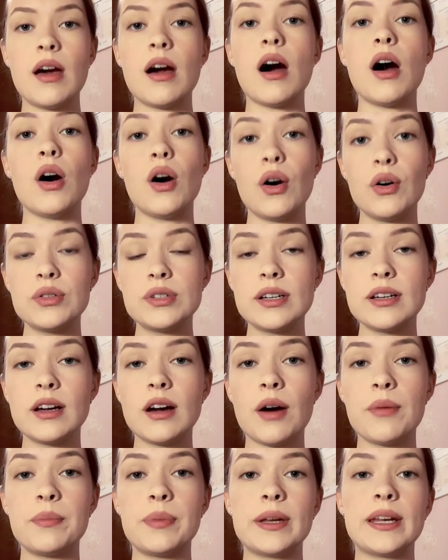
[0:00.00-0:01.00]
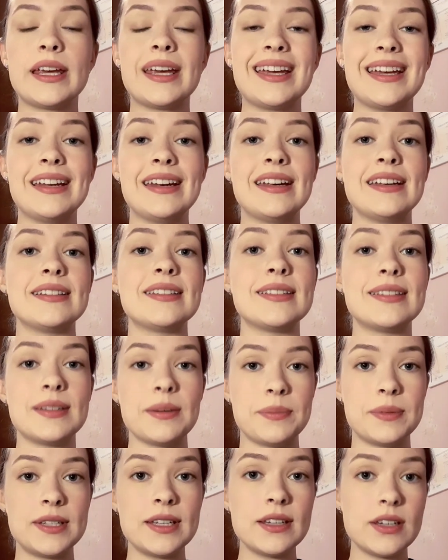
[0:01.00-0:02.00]
A holding company and its
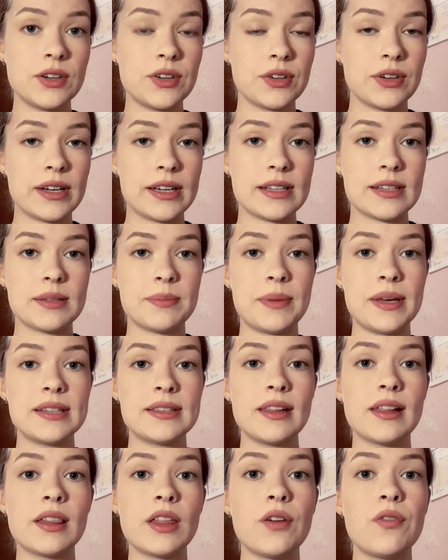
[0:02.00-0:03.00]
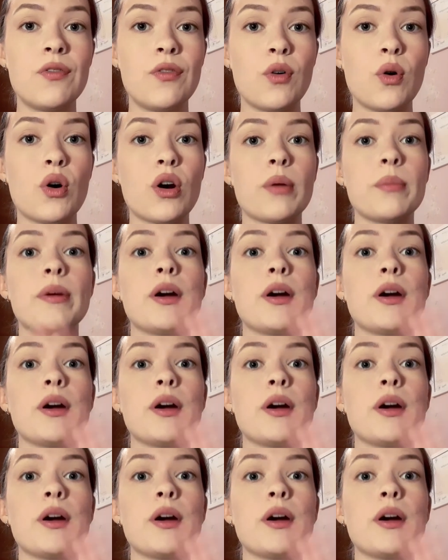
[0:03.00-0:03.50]
subsidiaries basically form